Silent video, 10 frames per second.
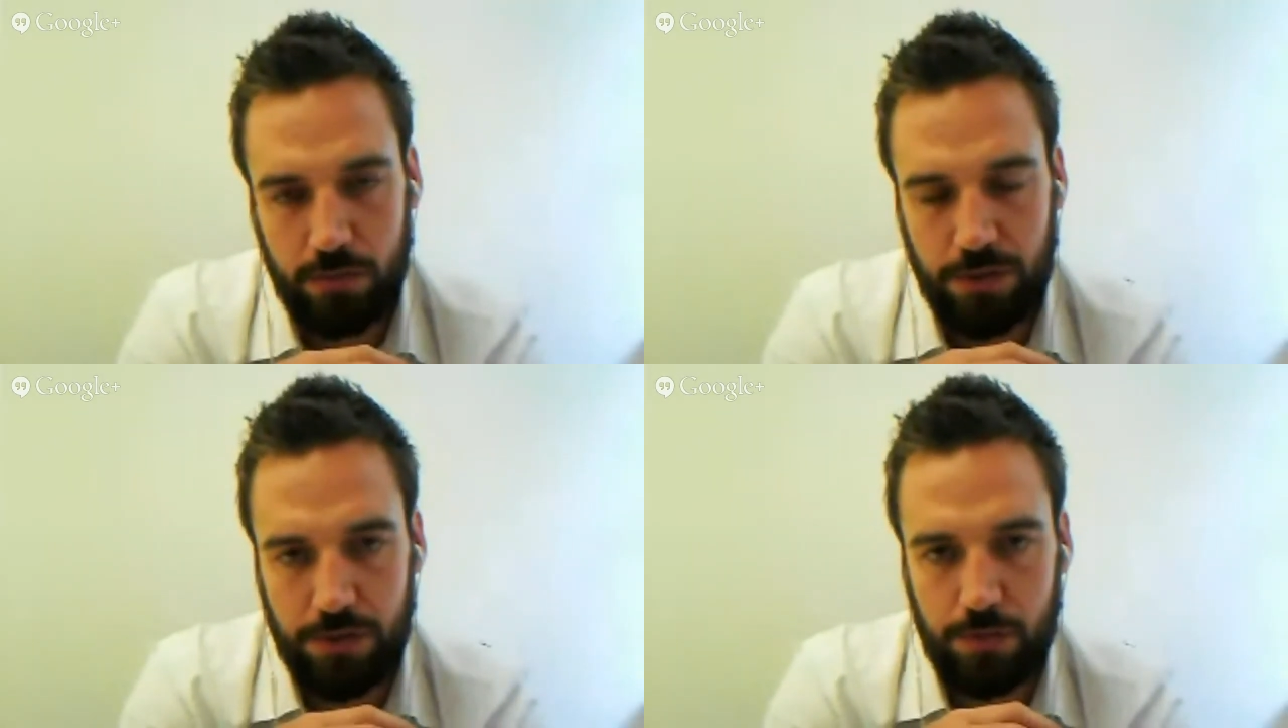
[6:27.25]

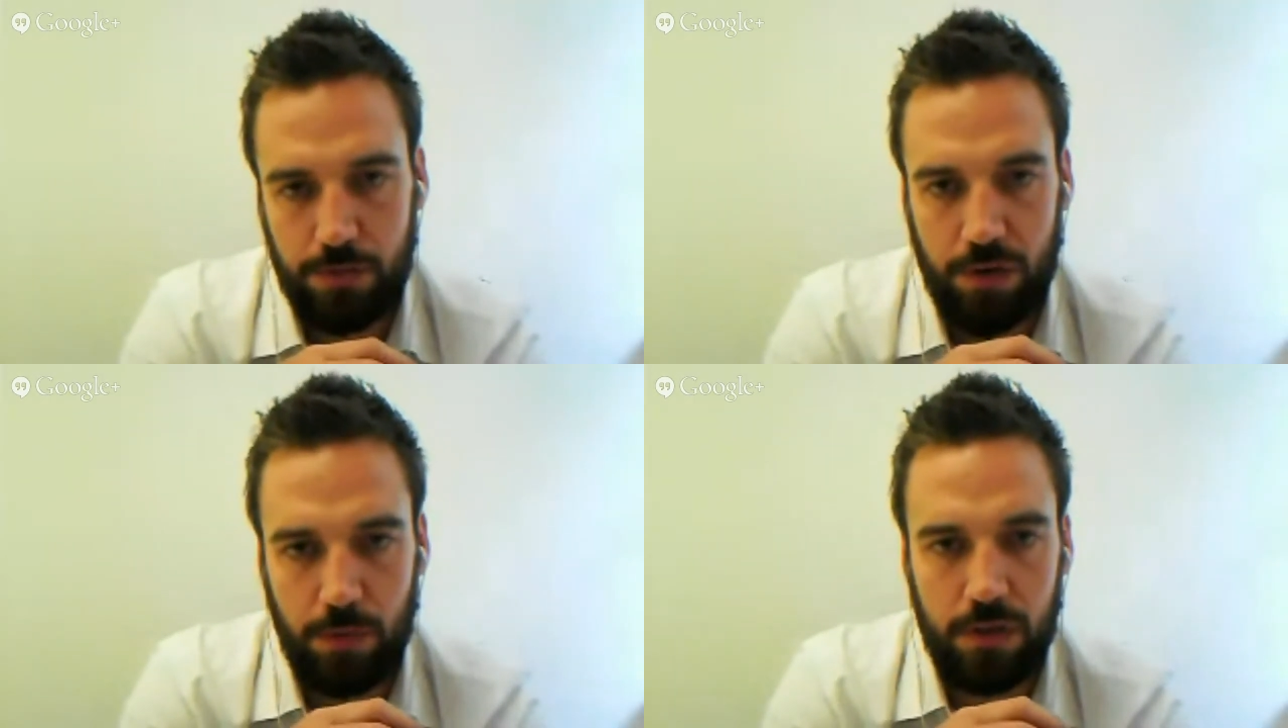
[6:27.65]
which is
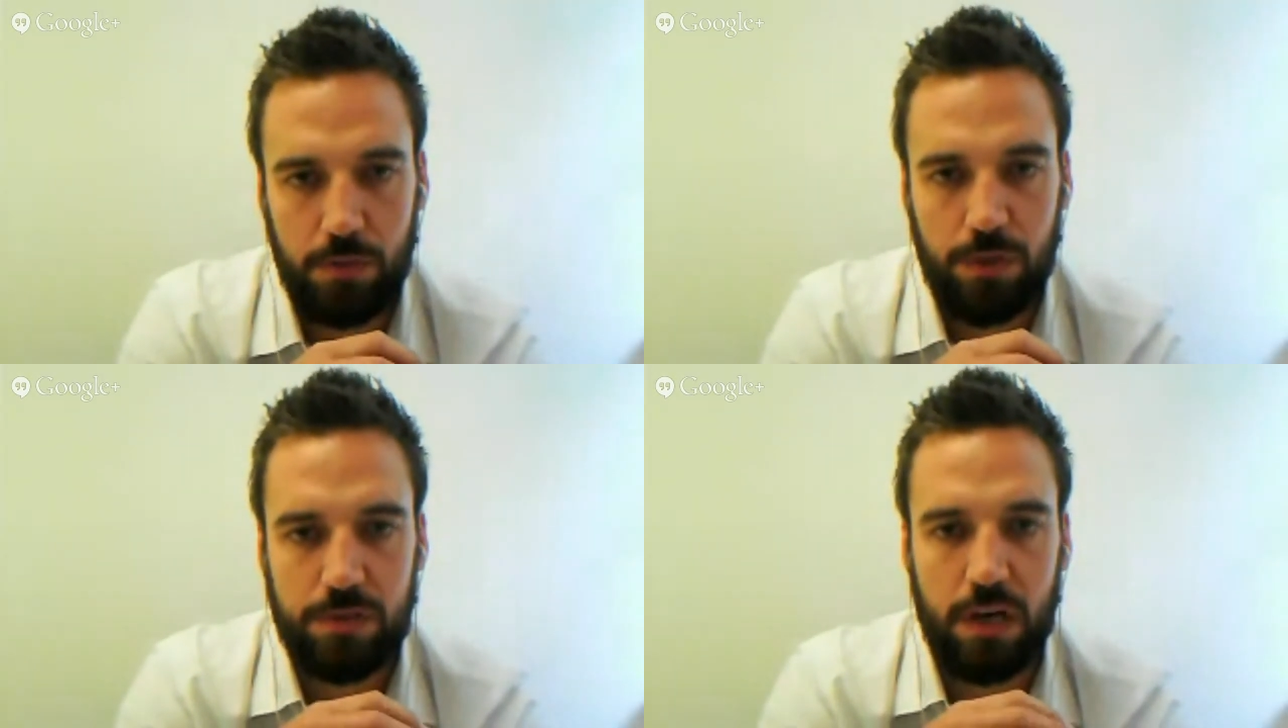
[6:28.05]
where
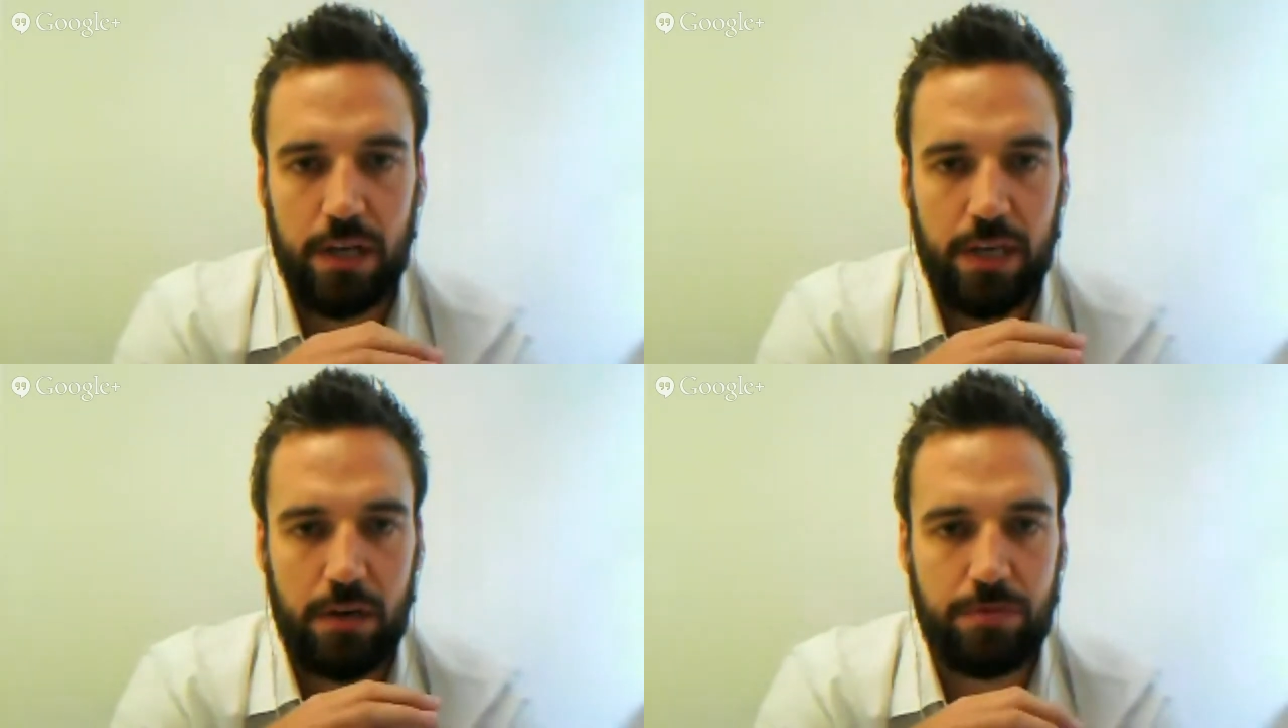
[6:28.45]
we're
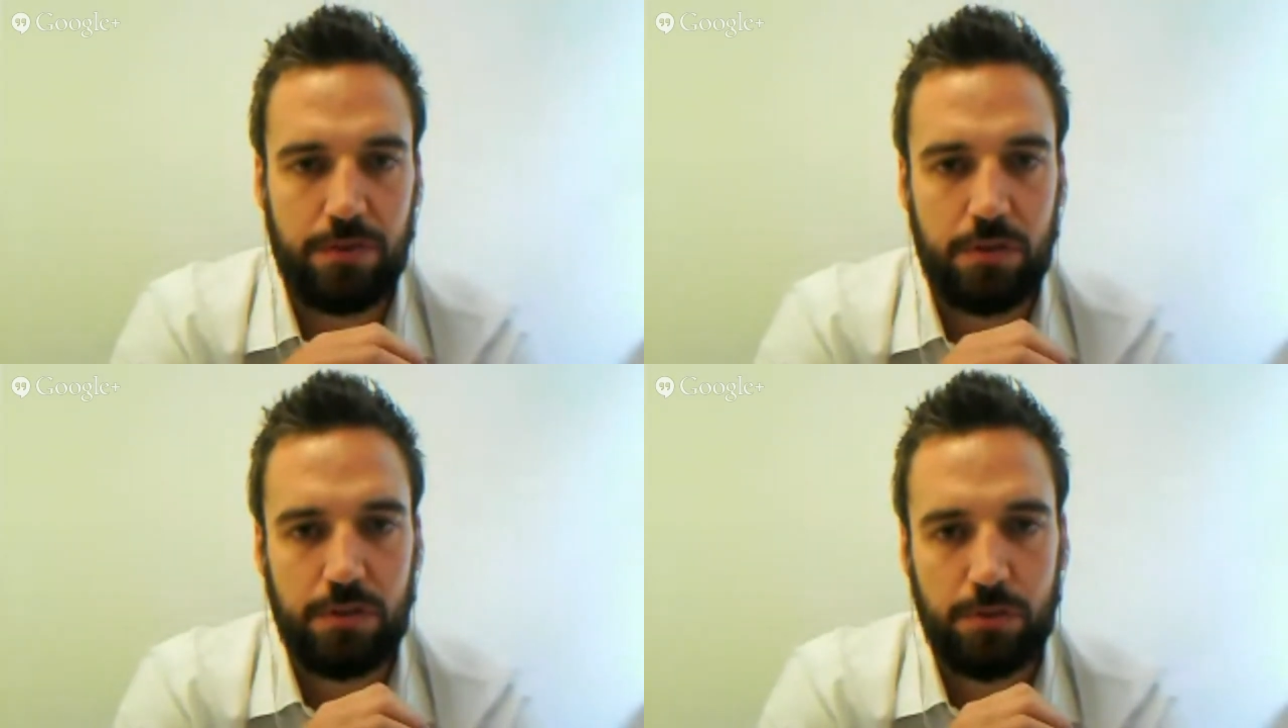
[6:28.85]
starting our
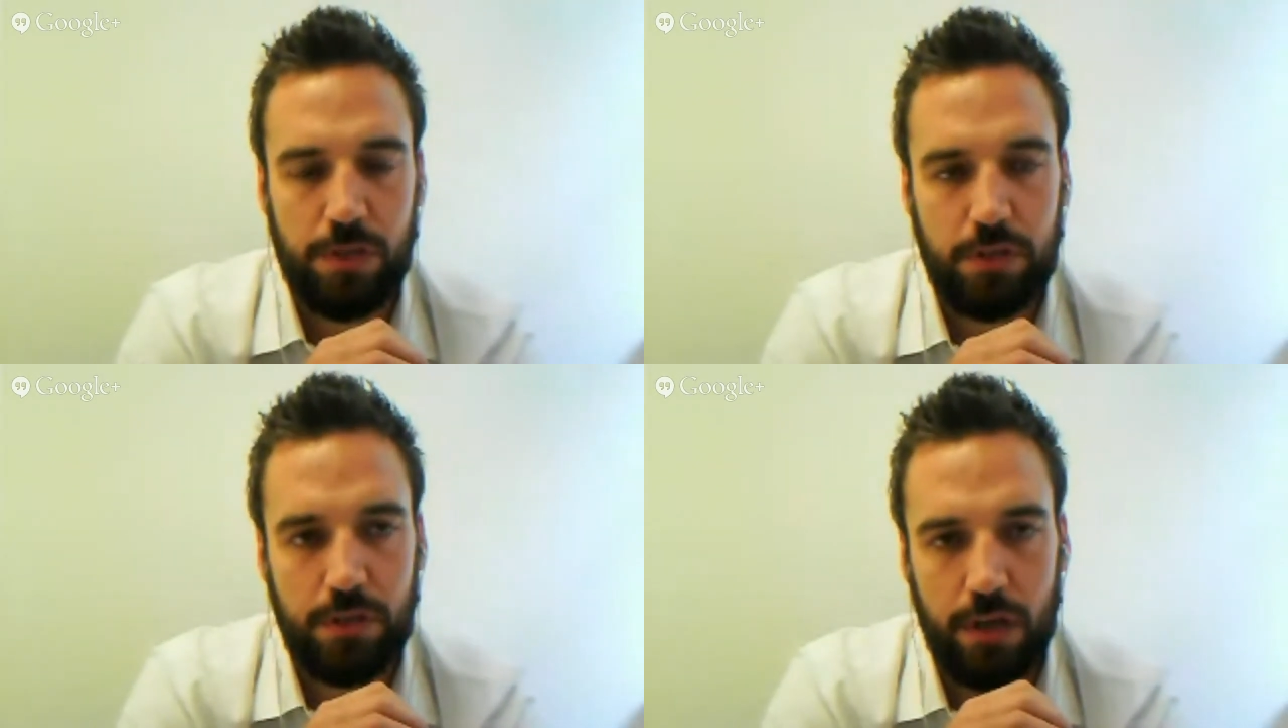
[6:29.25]
focus
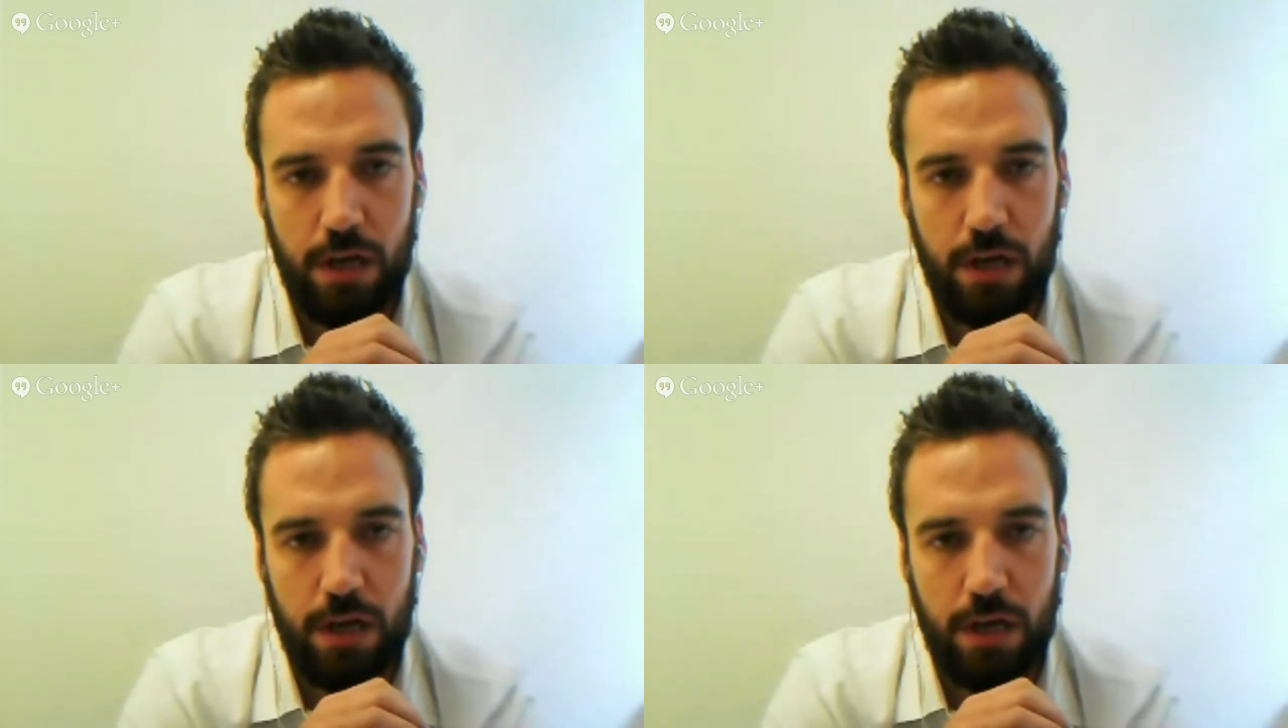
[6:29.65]
with.